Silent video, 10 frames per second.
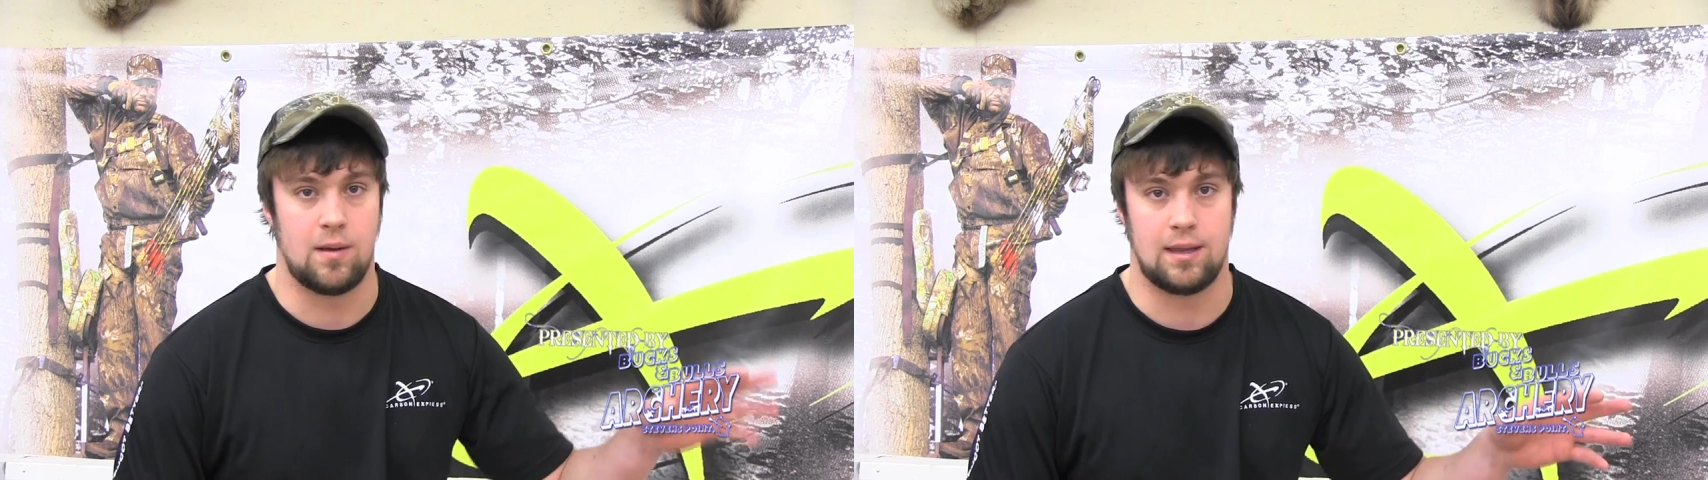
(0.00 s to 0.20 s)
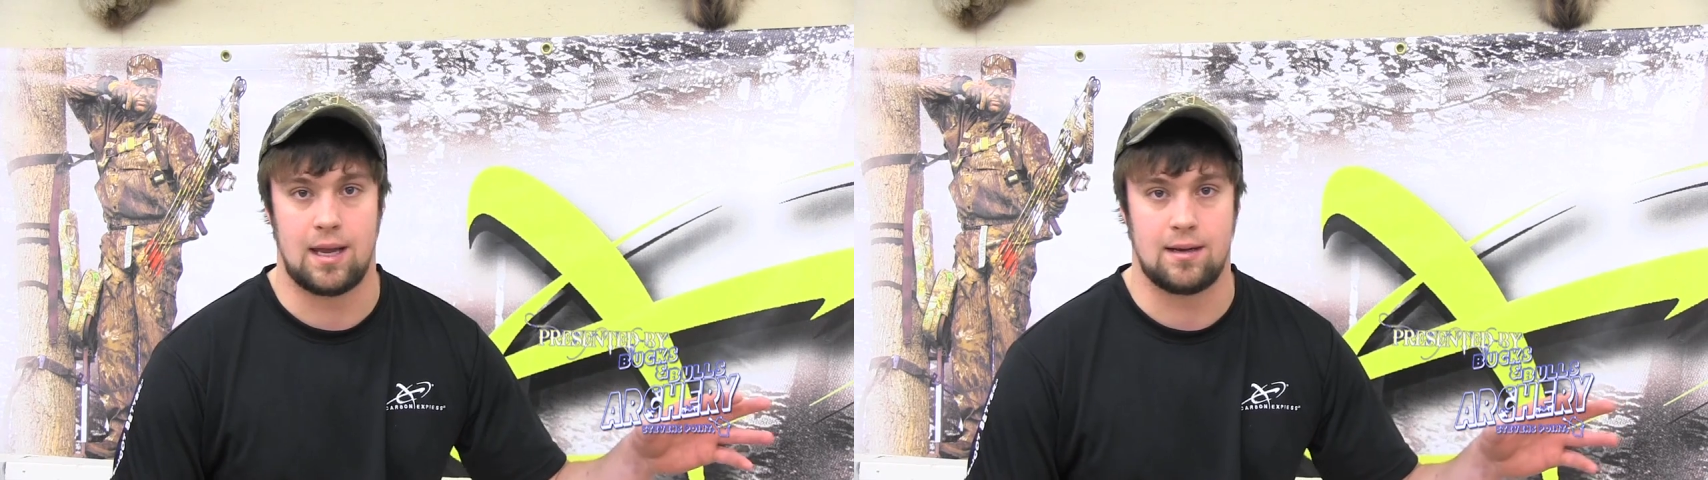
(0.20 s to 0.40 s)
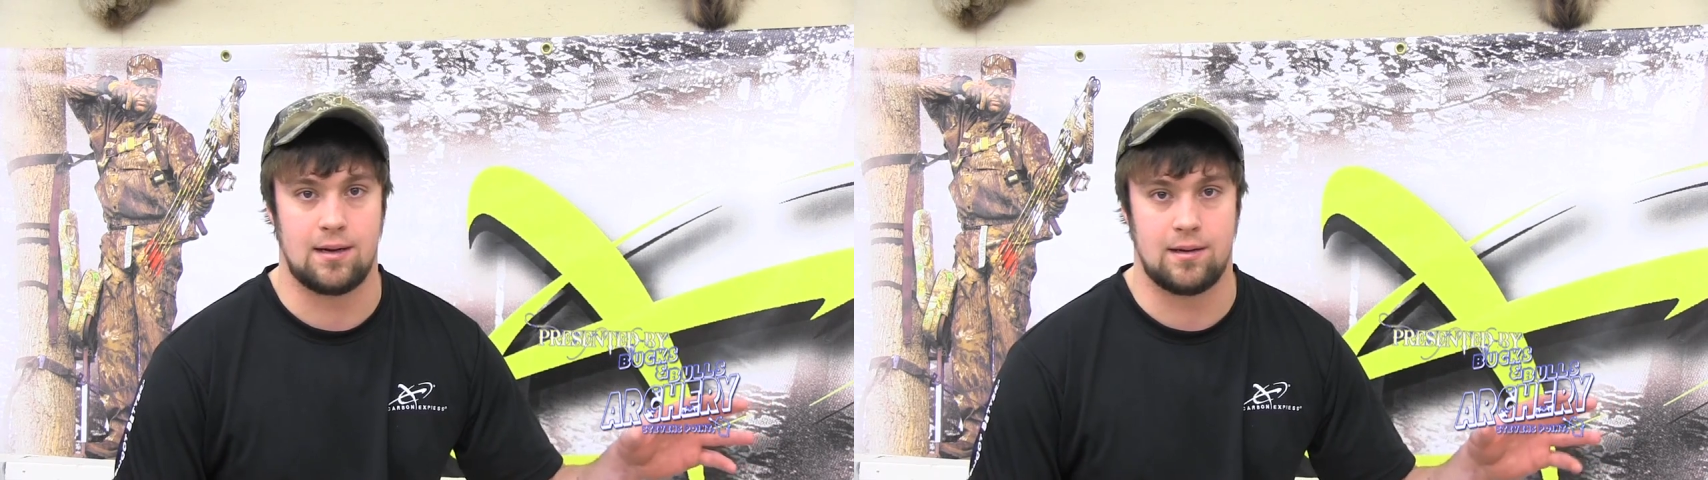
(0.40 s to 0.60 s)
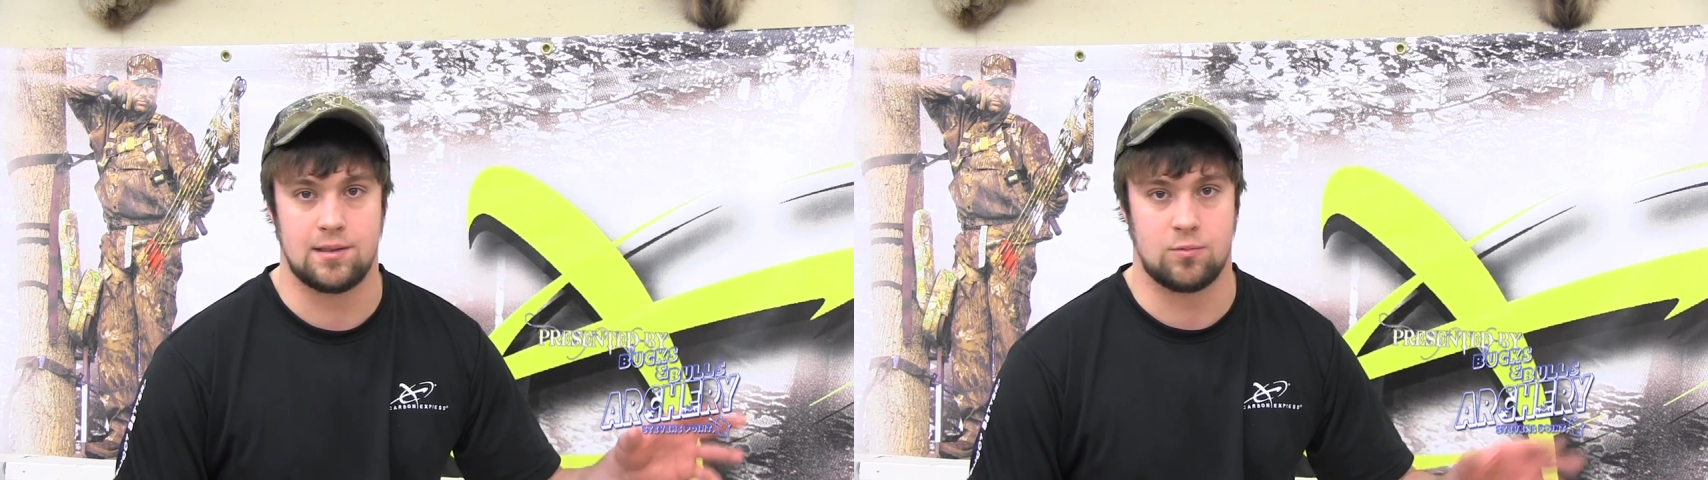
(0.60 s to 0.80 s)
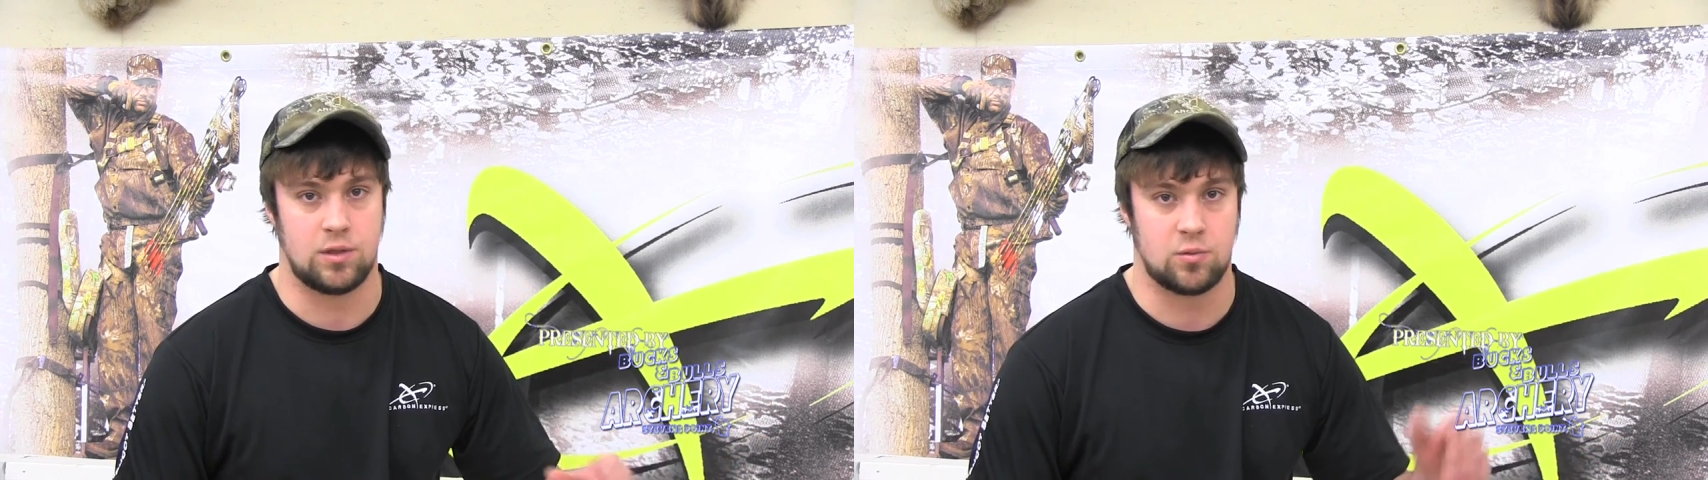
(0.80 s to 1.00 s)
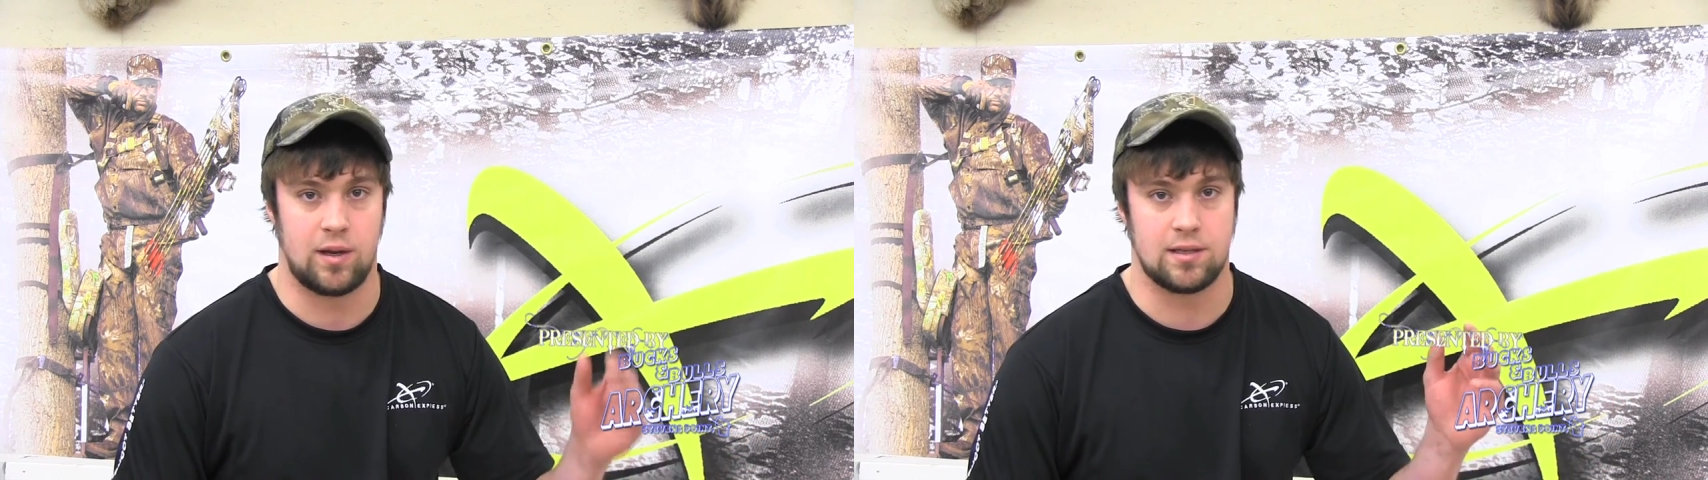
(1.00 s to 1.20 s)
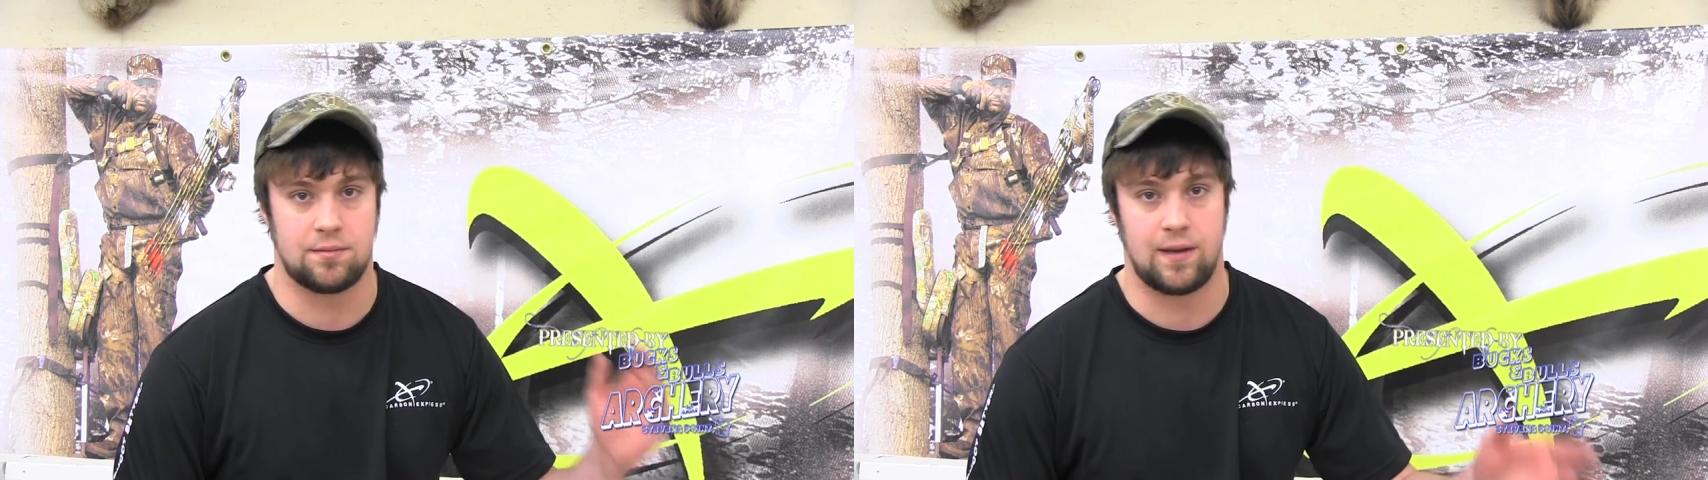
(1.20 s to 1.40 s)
big that deer is, which way it's